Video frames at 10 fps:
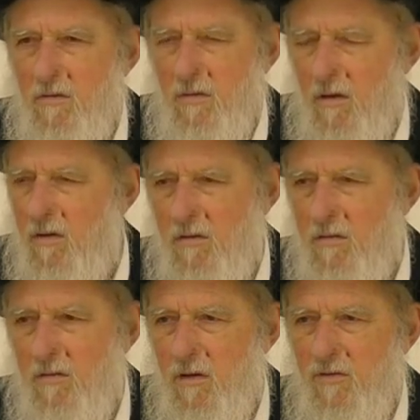Yeah,
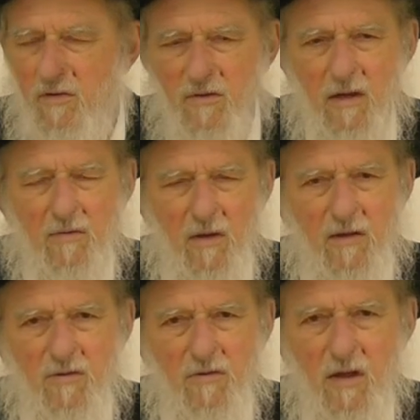It's not, not,
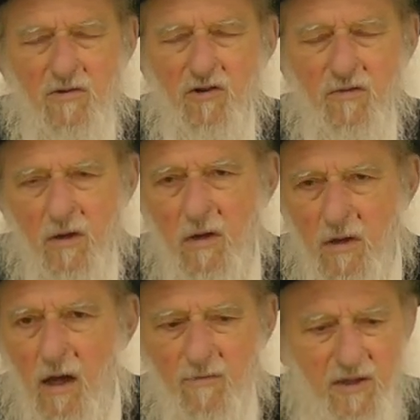not just,
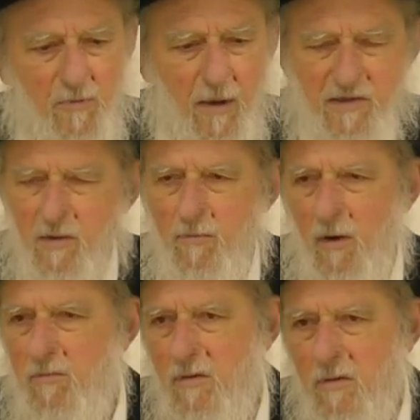yeah, I mean, it's mason
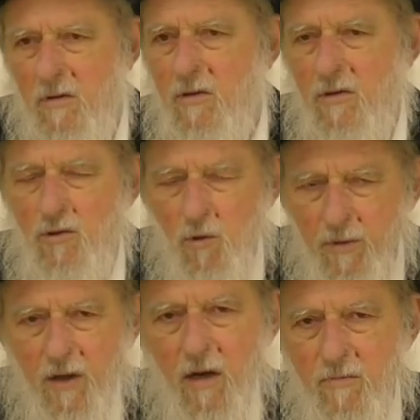bomb. You'll
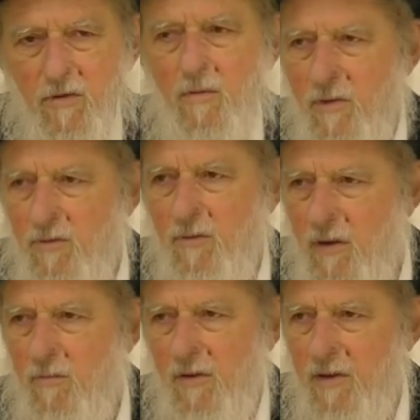become tamei through
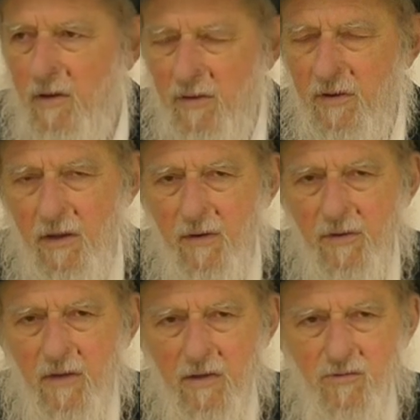them. I think, I think, I
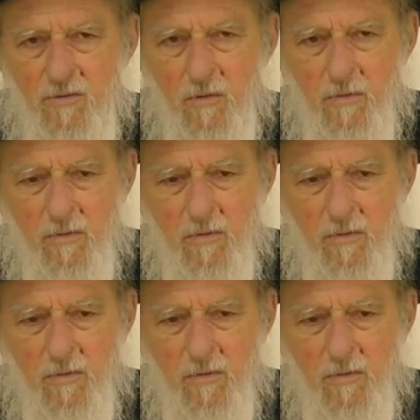think that's true.